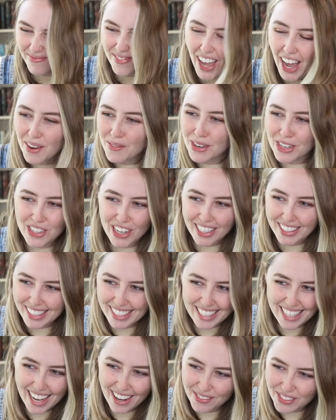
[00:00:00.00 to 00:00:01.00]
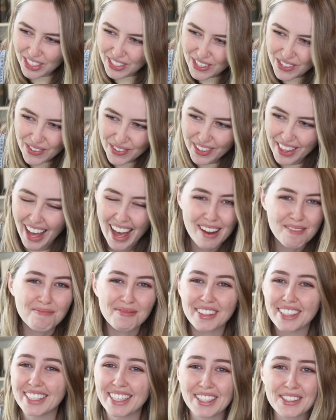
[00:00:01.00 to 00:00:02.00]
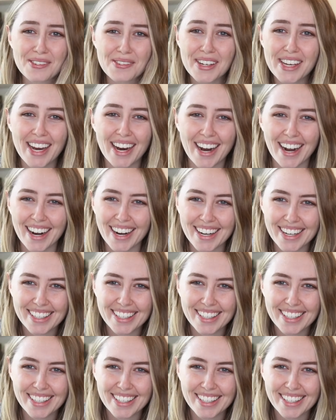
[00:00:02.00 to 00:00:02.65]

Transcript: I wish I didn't have to do that, but here we are.